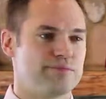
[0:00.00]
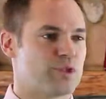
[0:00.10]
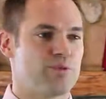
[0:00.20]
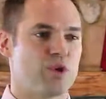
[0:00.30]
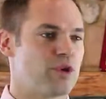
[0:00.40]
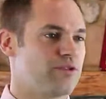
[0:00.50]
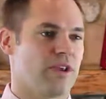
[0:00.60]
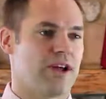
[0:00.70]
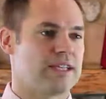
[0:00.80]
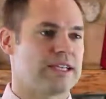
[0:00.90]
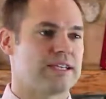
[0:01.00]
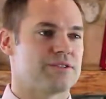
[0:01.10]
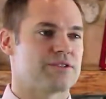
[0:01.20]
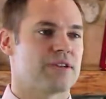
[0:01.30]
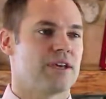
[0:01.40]
some beautiful
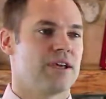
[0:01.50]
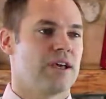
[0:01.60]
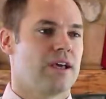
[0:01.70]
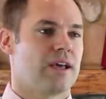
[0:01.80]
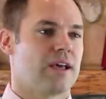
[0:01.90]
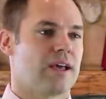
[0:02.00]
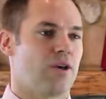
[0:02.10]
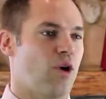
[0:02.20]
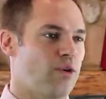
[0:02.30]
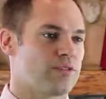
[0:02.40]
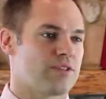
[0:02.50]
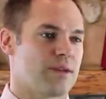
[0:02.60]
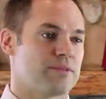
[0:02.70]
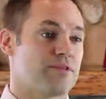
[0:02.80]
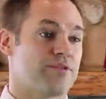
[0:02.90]
ideas and alter
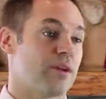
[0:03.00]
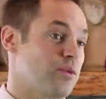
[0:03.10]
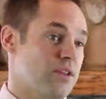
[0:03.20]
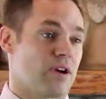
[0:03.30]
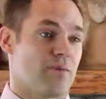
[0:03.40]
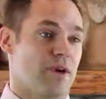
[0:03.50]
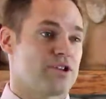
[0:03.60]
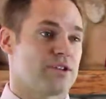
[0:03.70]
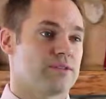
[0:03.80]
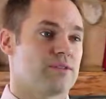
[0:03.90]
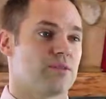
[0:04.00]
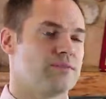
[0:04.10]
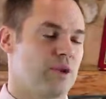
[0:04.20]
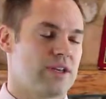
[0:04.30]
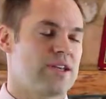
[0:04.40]
them to fit within our budget
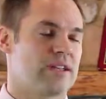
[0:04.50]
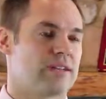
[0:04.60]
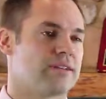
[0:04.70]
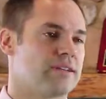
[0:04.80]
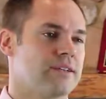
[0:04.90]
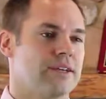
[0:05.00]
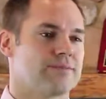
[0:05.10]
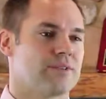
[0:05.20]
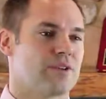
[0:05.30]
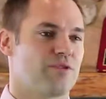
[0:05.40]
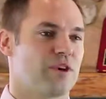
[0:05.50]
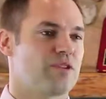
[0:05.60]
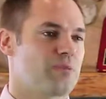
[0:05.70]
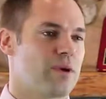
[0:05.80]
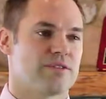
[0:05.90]
when needed. They're
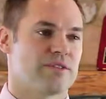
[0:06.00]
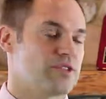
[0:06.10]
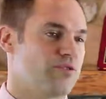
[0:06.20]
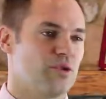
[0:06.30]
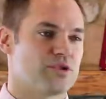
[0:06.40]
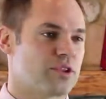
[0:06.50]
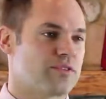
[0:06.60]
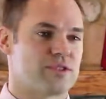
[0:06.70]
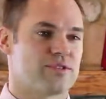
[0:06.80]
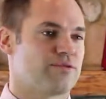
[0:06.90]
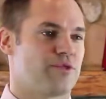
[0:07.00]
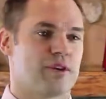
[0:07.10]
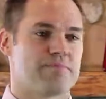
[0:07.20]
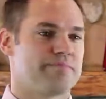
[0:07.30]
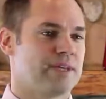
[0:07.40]
very responsive. It's a full service,
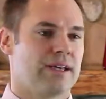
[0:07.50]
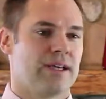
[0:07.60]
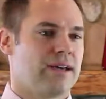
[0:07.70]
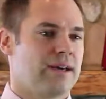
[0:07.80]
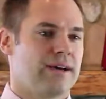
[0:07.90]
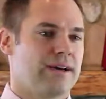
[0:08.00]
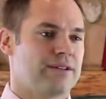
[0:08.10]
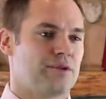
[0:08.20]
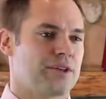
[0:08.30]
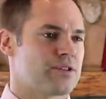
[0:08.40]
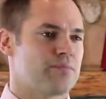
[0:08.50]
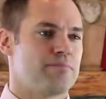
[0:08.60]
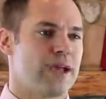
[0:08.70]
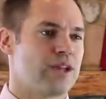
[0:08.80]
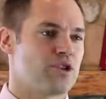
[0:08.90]
from doing
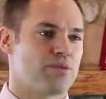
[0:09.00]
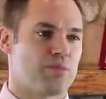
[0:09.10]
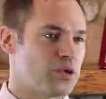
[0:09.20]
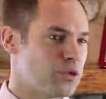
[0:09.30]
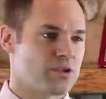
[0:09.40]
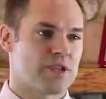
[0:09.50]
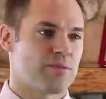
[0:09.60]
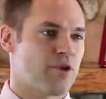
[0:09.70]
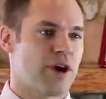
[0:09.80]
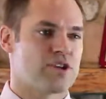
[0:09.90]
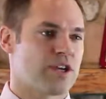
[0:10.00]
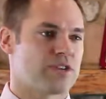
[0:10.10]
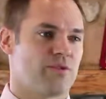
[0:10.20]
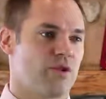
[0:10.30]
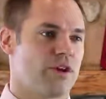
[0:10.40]
some major bulldozing
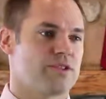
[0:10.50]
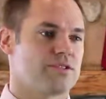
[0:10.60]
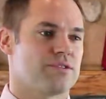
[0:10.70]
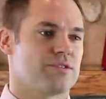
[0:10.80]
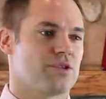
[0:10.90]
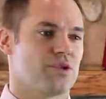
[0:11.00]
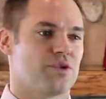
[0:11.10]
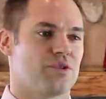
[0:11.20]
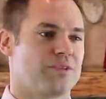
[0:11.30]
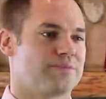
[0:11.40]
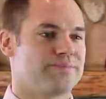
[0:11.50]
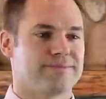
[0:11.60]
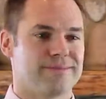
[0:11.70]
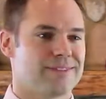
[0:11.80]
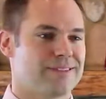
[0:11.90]
projects for us to
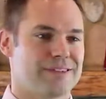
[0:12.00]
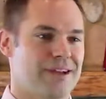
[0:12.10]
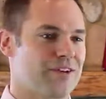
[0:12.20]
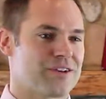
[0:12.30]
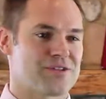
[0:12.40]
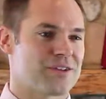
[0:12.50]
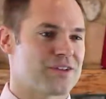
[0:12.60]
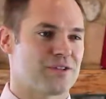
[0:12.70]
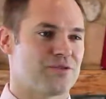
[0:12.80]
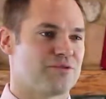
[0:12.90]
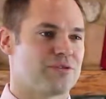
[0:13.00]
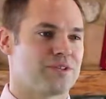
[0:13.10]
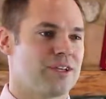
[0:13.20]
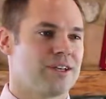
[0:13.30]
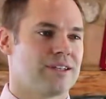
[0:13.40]
the delicacies of
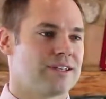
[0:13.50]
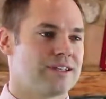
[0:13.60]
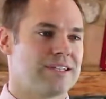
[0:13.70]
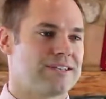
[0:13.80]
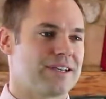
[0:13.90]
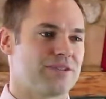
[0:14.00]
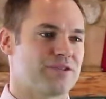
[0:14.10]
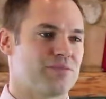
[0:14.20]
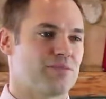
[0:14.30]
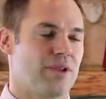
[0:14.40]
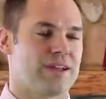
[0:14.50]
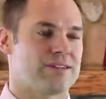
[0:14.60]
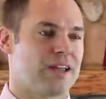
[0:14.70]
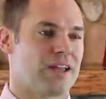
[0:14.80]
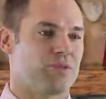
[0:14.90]
the details in planting